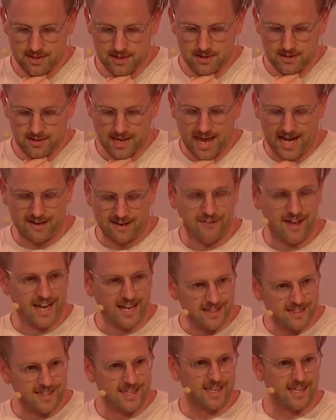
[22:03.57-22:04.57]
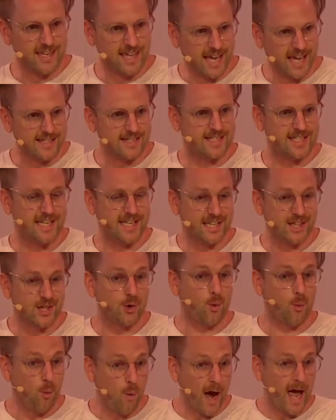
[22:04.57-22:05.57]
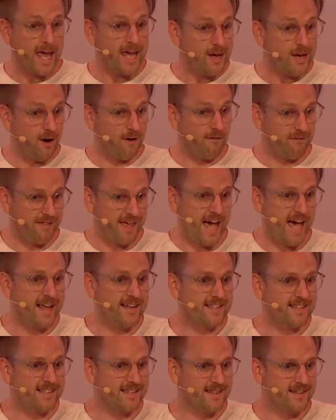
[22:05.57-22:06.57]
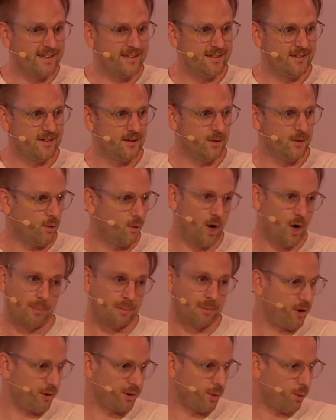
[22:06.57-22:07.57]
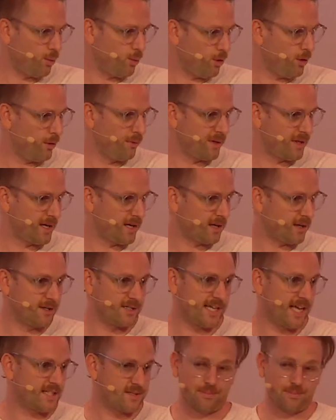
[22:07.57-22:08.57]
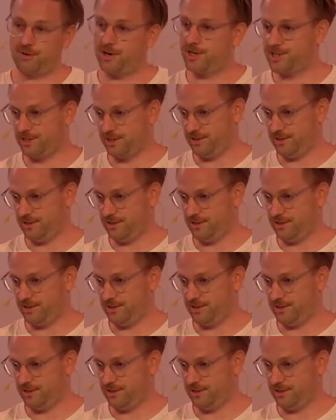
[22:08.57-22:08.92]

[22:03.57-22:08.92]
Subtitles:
And if anything gets in the way of that, well, I'm going to war with it because that's oppression.